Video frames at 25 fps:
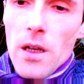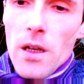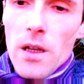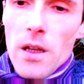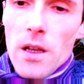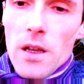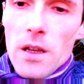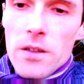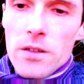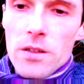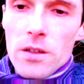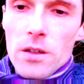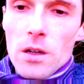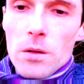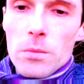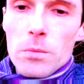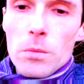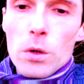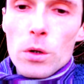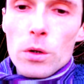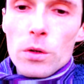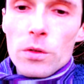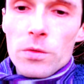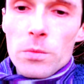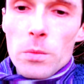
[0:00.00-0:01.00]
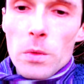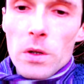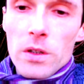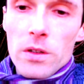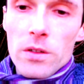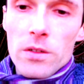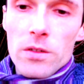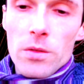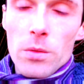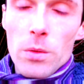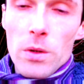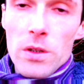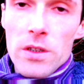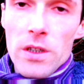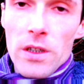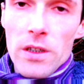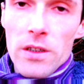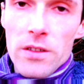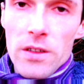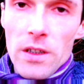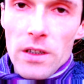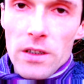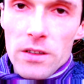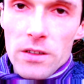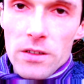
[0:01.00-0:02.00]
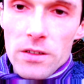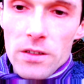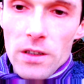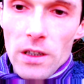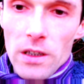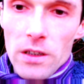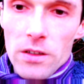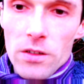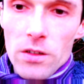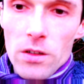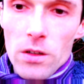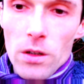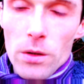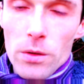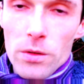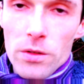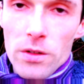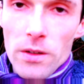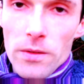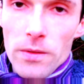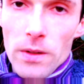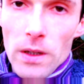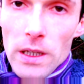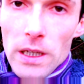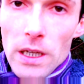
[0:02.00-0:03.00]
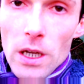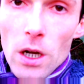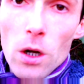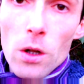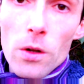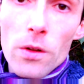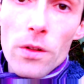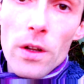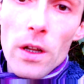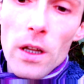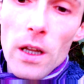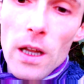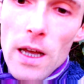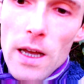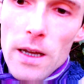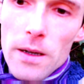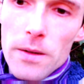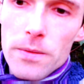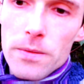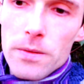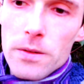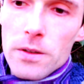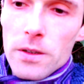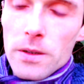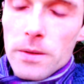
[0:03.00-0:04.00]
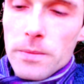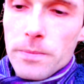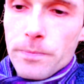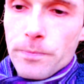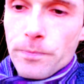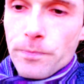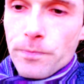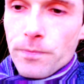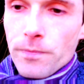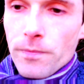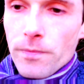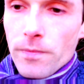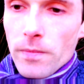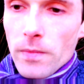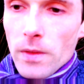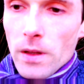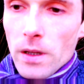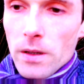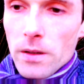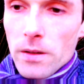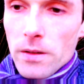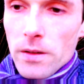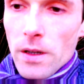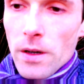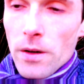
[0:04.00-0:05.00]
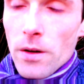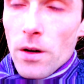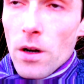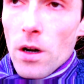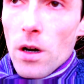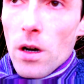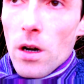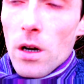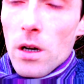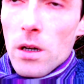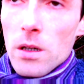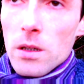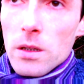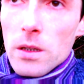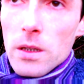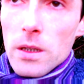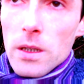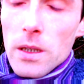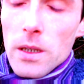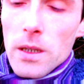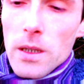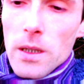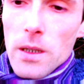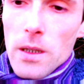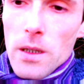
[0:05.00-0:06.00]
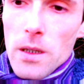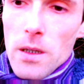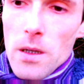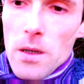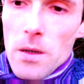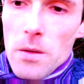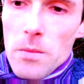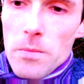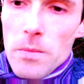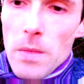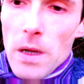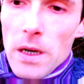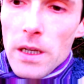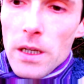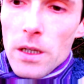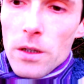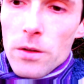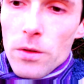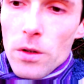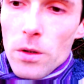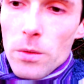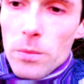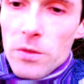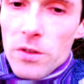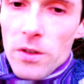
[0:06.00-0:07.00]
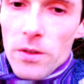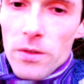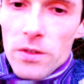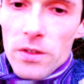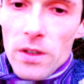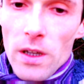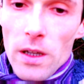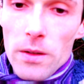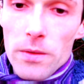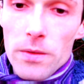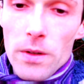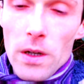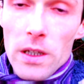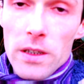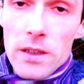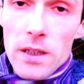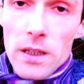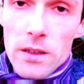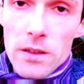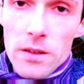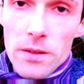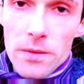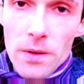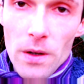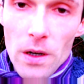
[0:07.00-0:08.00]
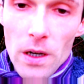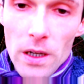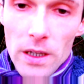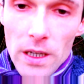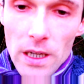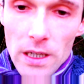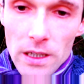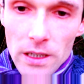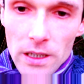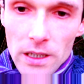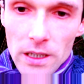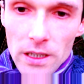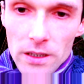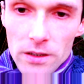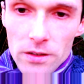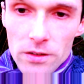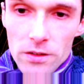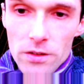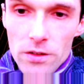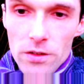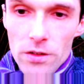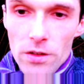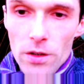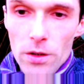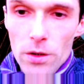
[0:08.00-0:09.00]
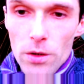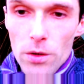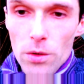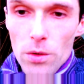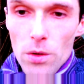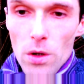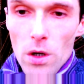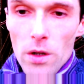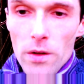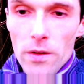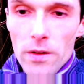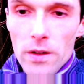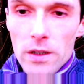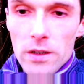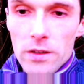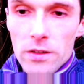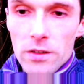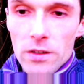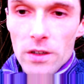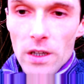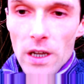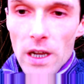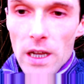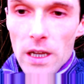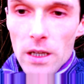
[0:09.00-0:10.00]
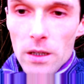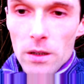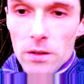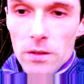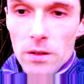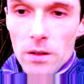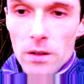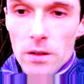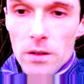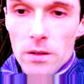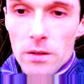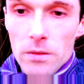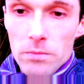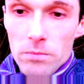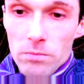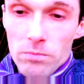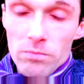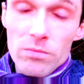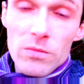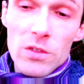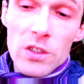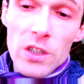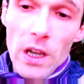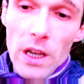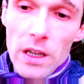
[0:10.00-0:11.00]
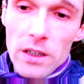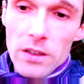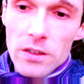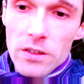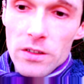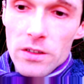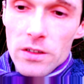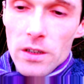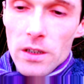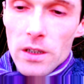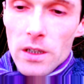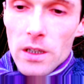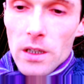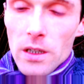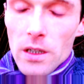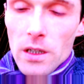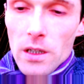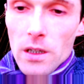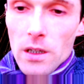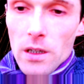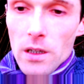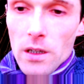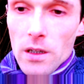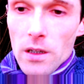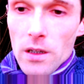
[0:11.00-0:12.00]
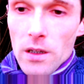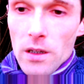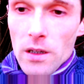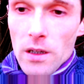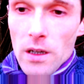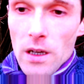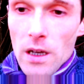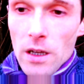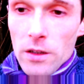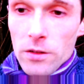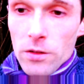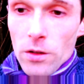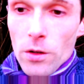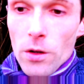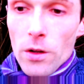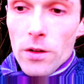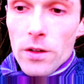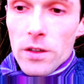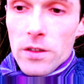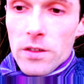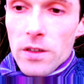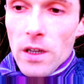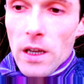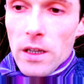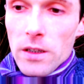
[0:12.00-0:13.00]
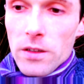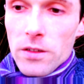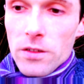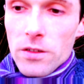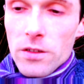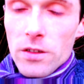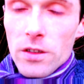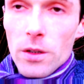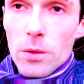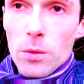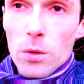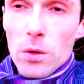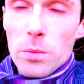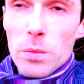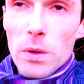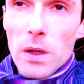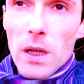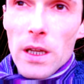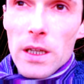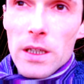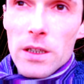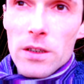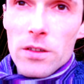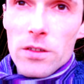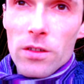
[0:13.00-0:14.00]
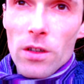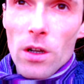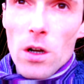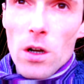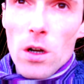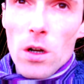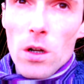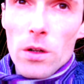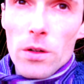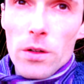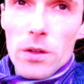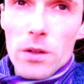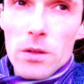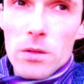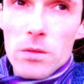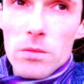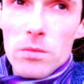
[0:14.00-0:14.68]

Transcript: isn't a movement which exists exclusively on the left. There are many groups of self-identified anarchists who, on this scale test, as on other tests, you would place on